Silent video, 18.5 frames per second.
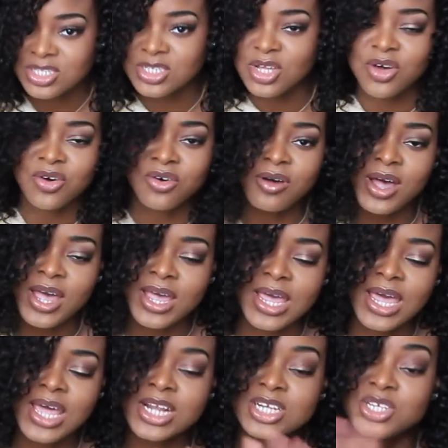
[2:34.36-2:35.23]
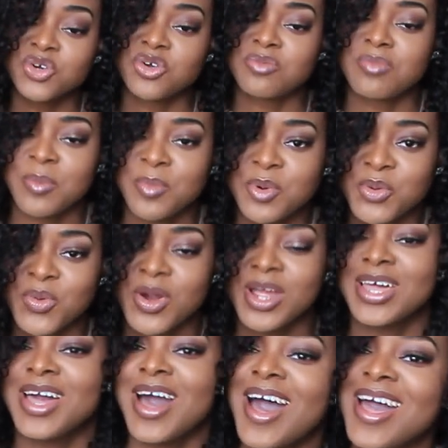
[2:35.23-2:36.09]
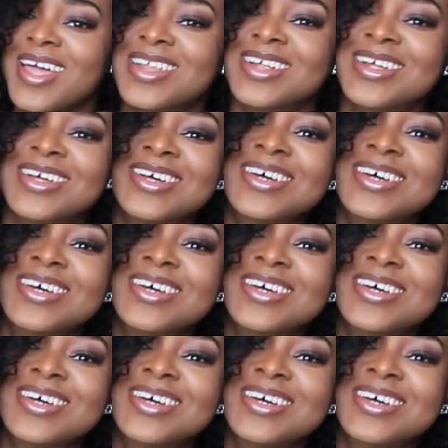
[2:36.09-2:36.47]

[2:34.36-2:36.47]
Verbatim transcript: so I kind of don't remember where I got